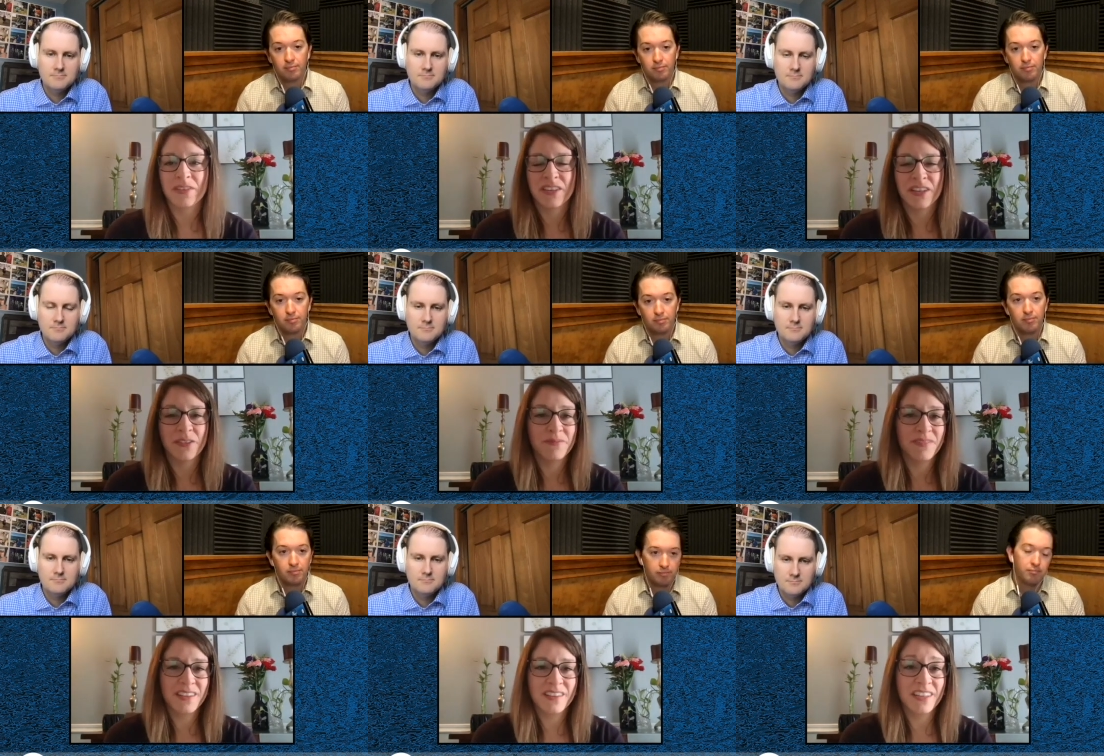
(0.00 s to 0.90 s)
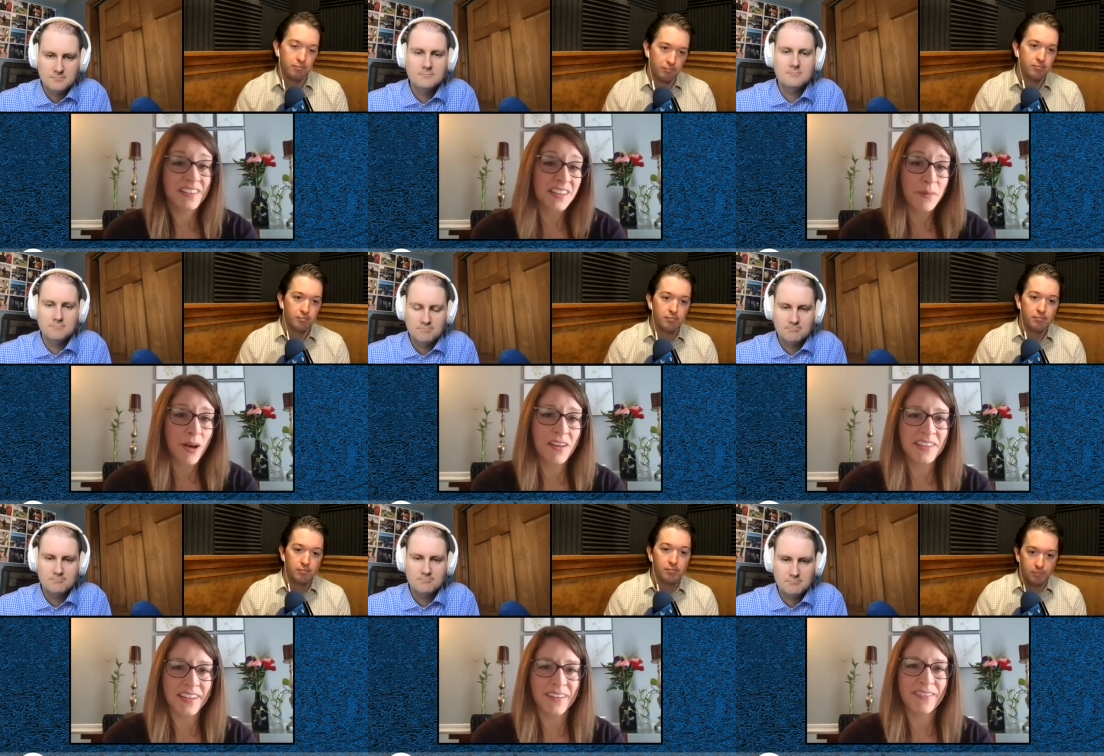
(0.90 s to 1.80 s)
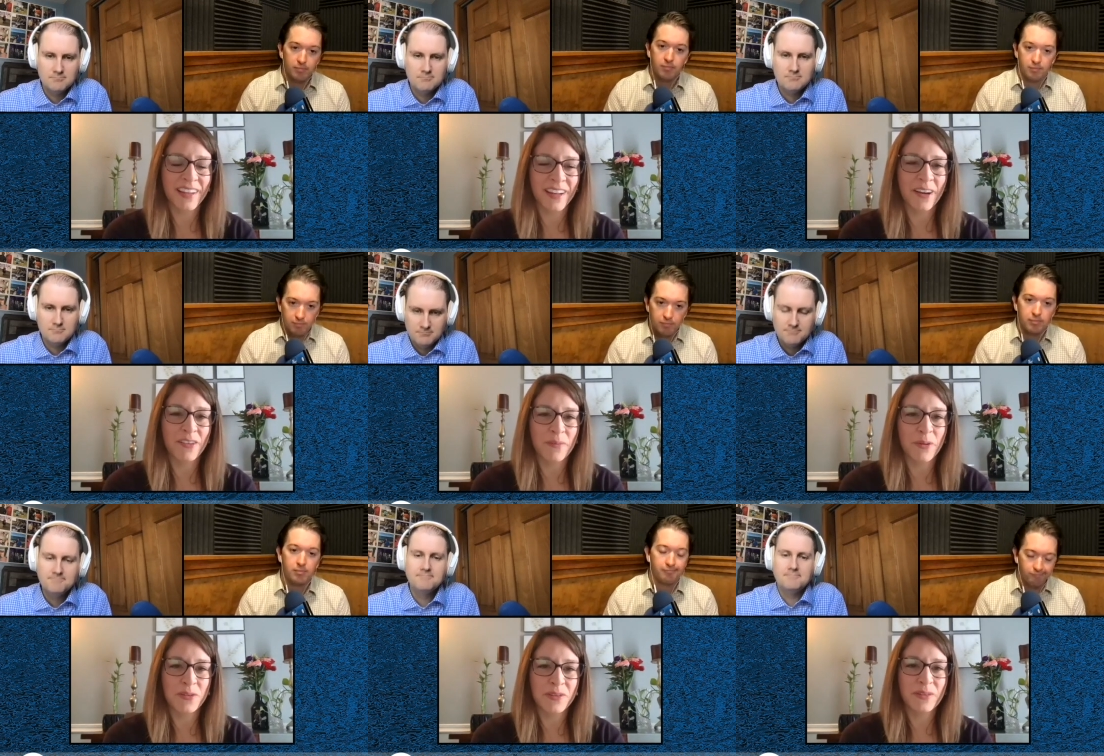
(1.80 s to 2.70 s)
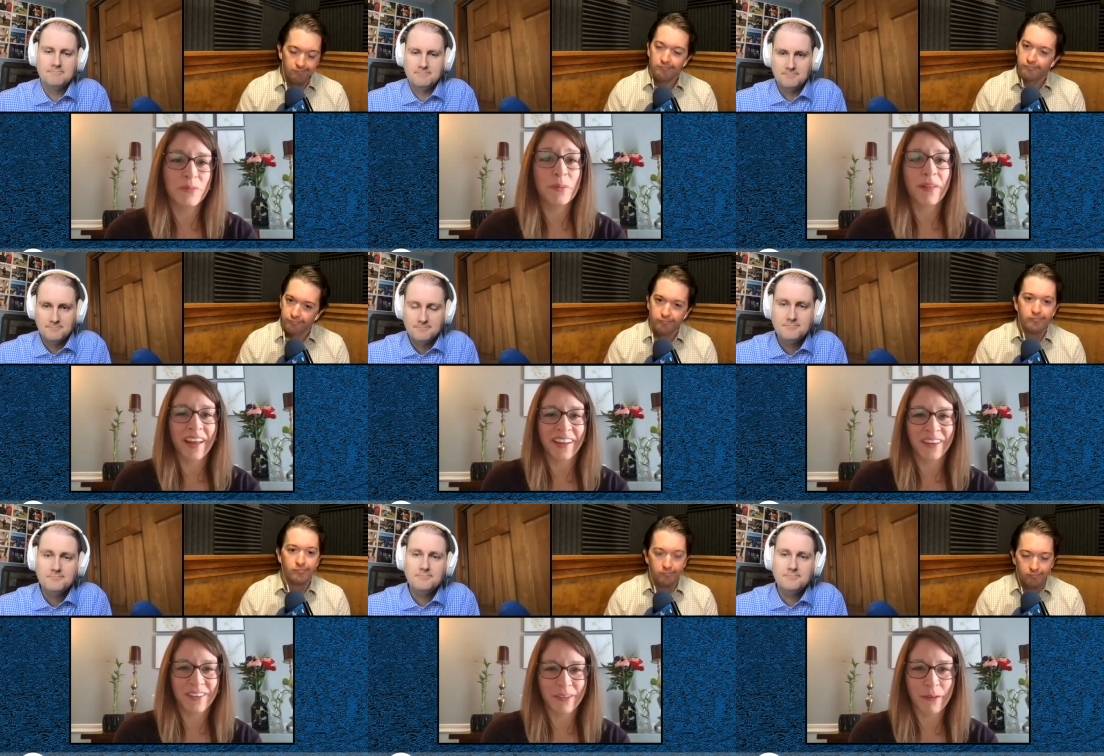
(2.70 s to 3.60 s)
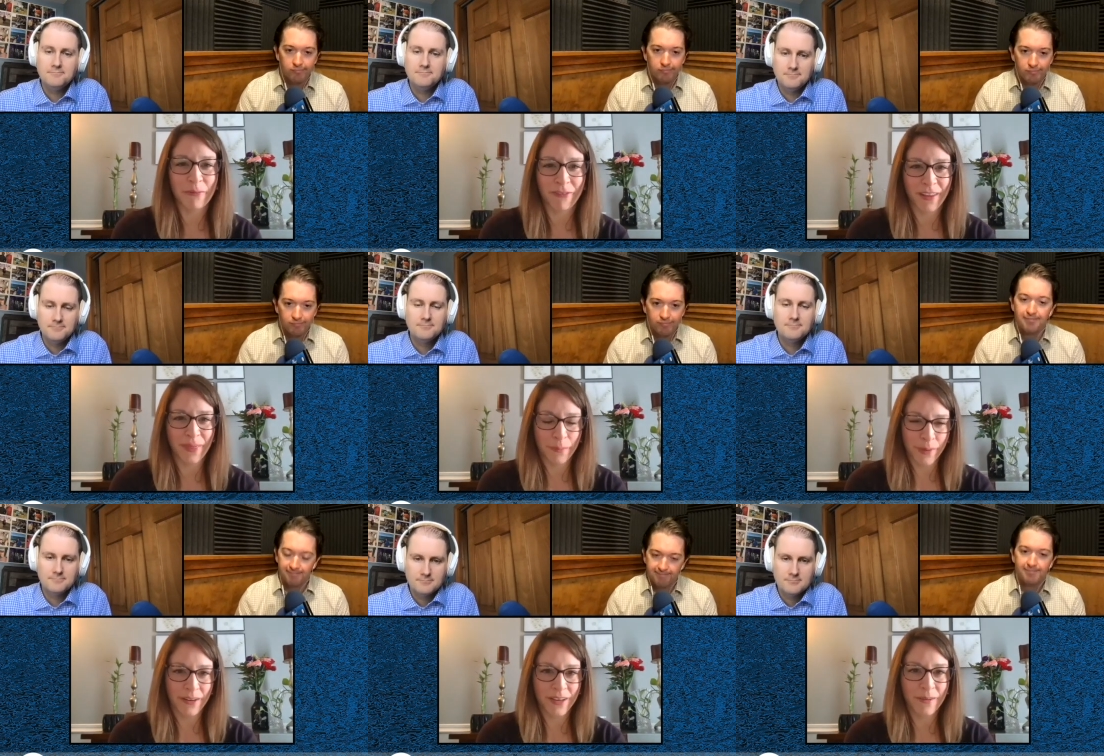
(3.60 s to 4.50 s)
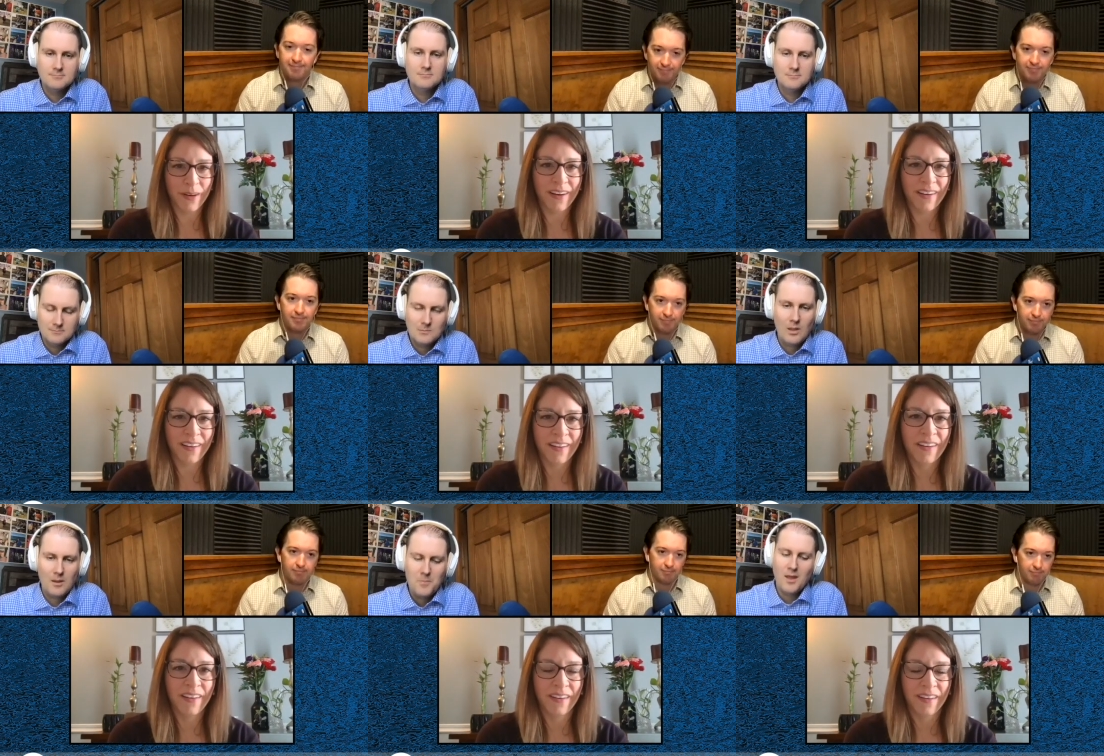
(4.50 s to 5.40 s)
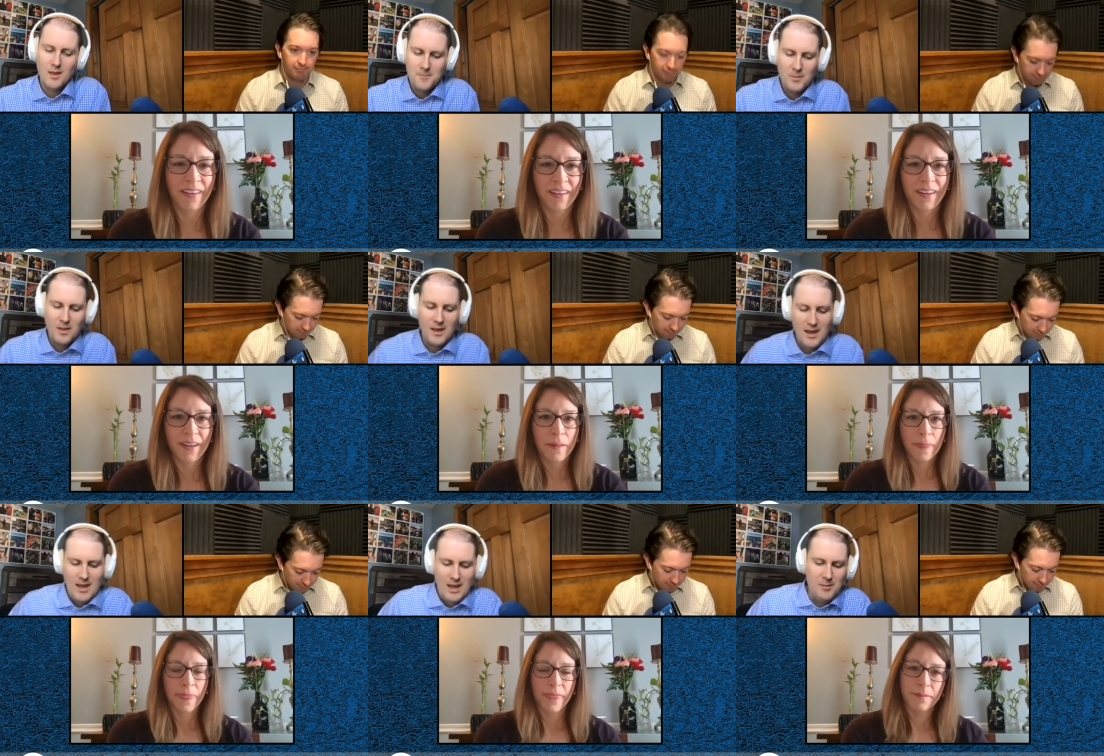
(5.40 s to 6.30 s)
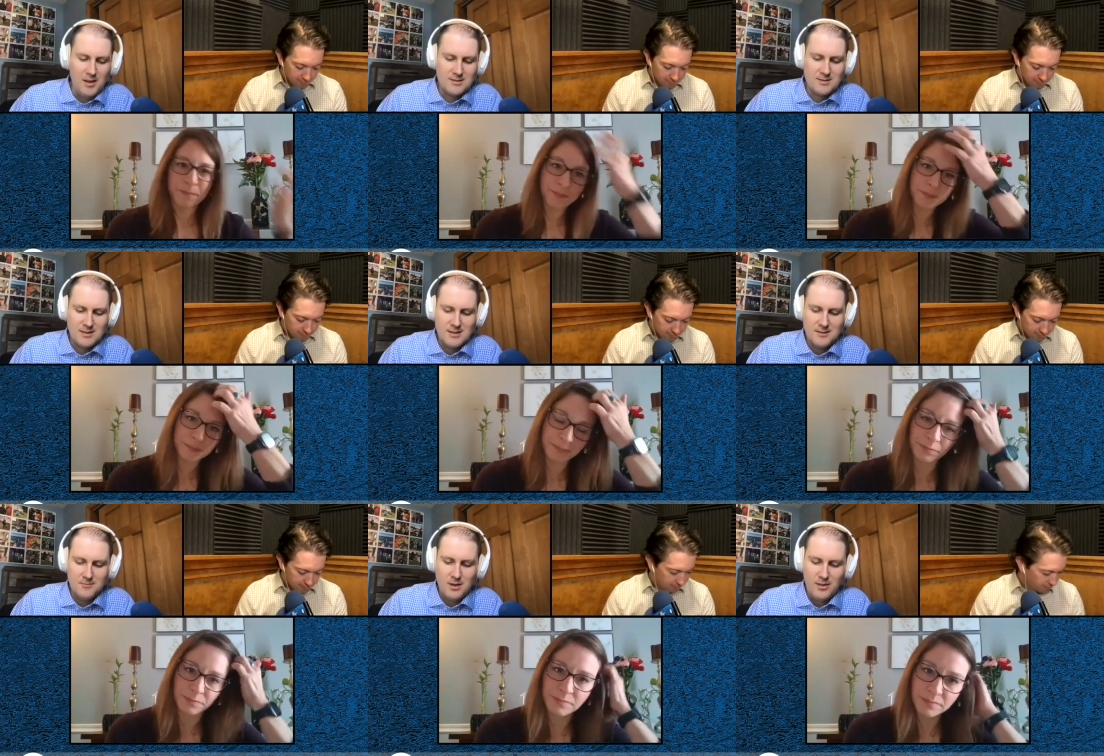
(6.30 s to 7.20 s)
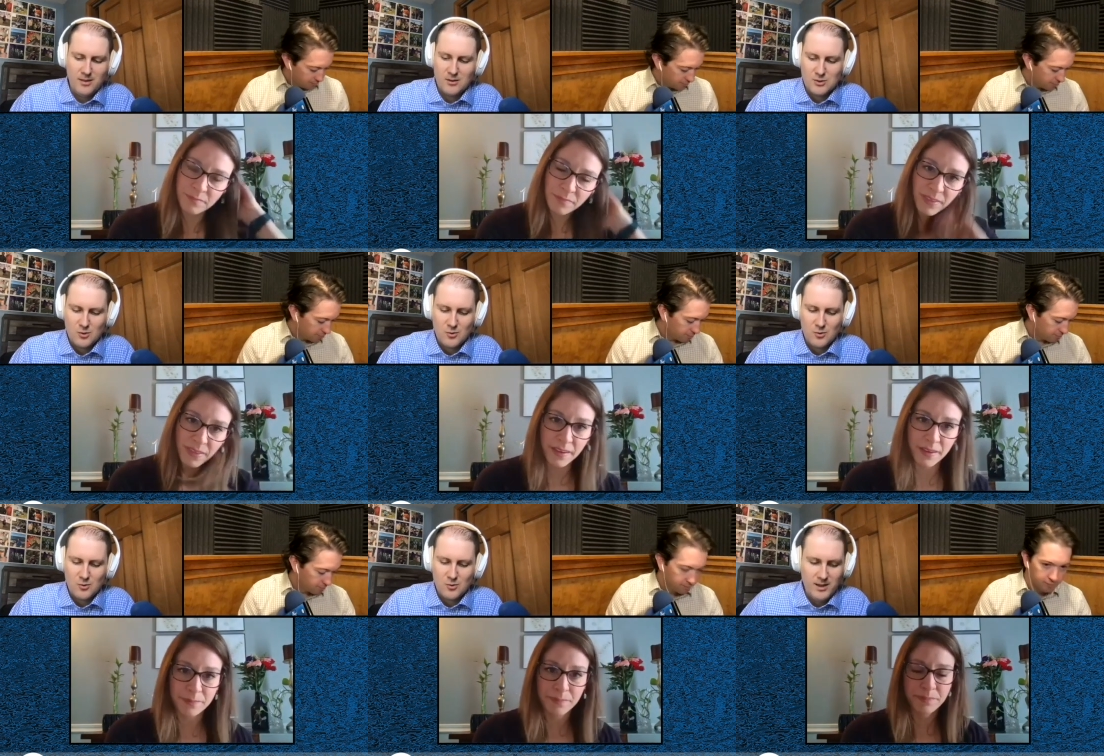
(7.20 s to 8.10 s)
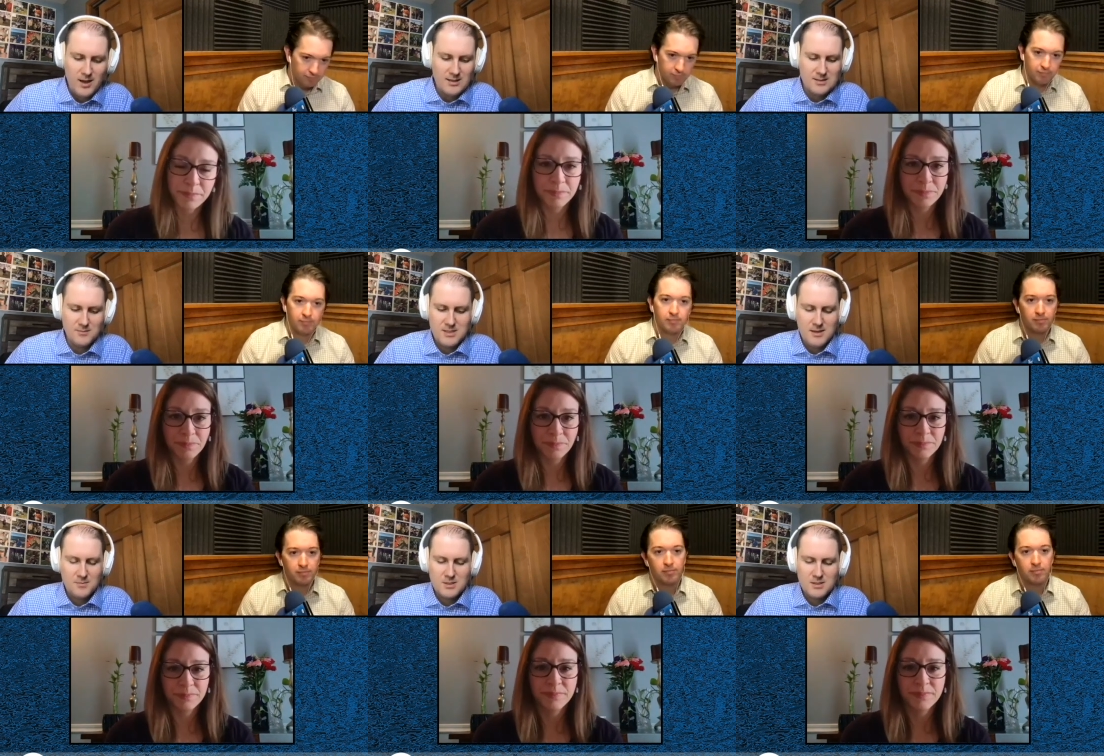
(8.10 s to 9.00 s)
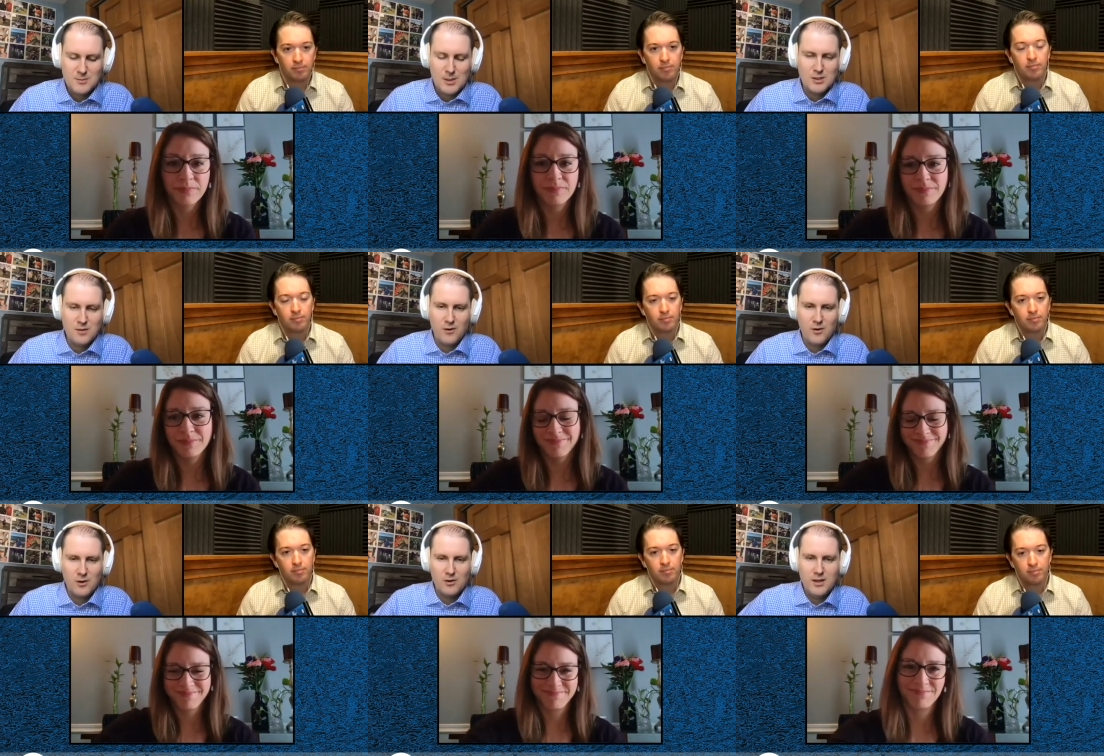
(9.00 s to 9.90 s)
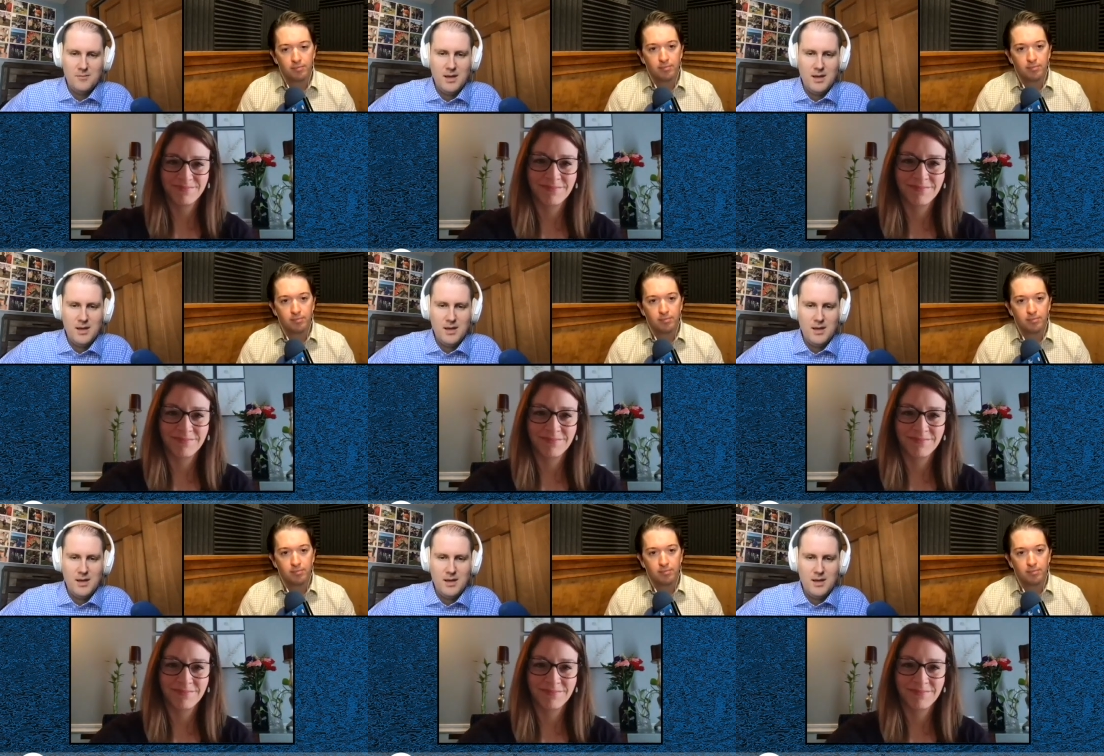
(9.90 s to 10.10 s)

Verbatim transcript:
Speaker 1: you to stay positive. You know, the most, the more planning you do up front, the better you are.
Speaker 2: Mm-hmm. Amy, that's uh, I think those are really awesome tips, especially for early, mid,